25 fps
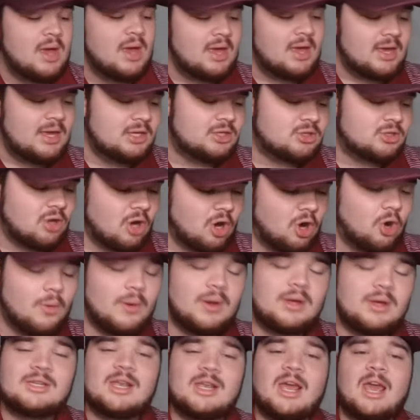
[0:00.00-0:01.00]
He's
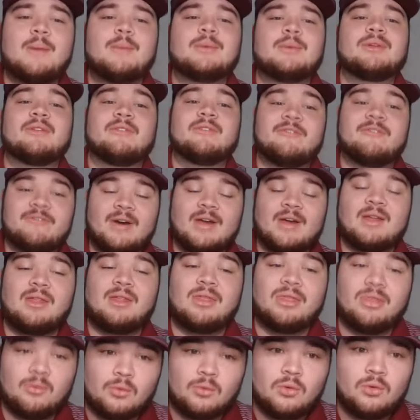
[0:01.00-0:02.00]
always able to fight
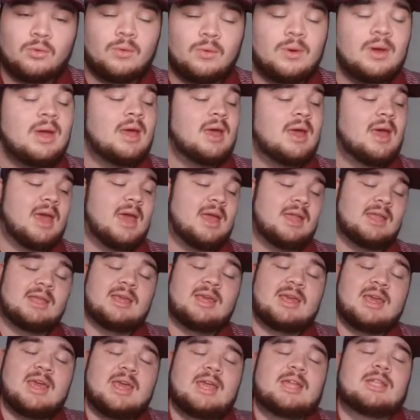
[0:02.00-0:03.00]
through and
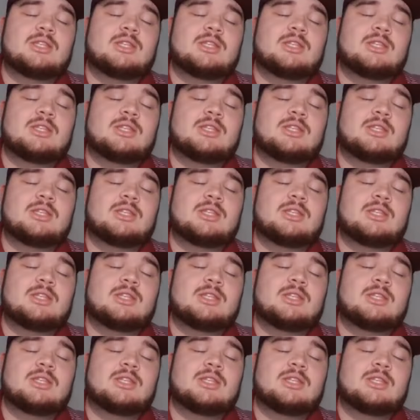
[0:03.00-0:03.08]
get